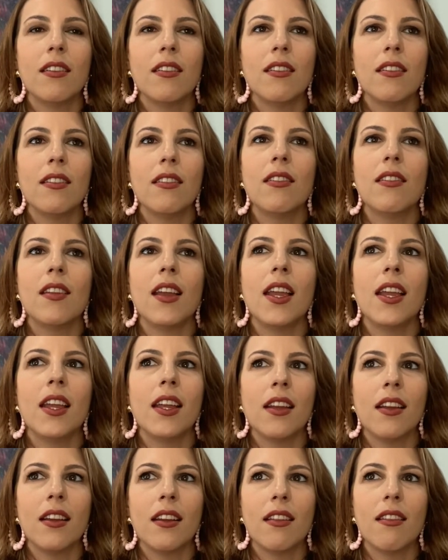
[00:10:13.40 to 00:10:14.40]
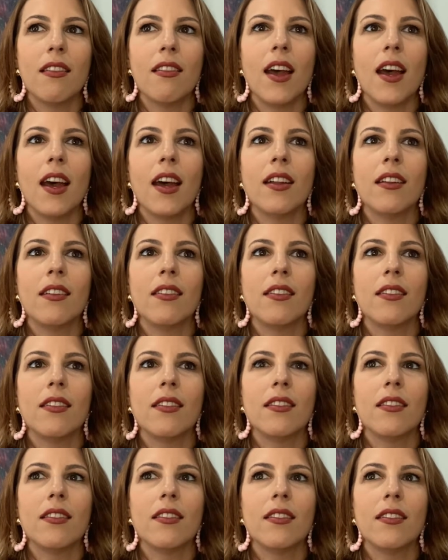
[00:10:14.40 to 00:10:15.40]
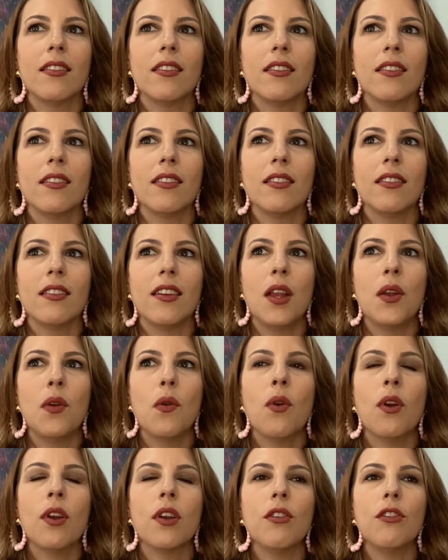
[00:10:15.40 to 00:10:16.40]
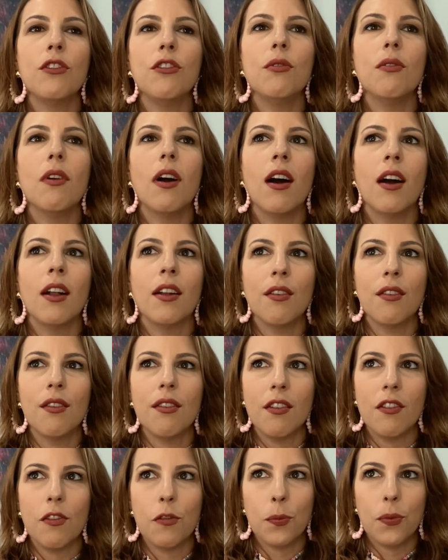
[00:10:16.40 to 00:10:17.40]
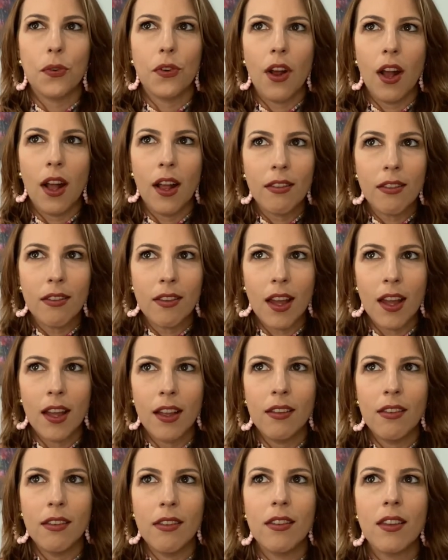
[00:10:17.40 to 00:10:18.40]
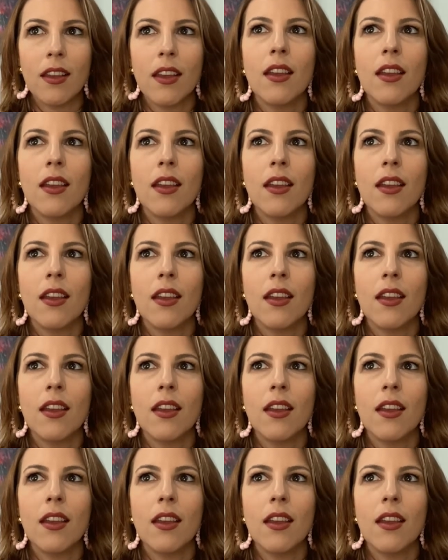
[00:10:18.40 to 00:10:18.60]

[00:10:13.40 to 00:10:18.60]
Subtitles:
saying that in order to honor this process,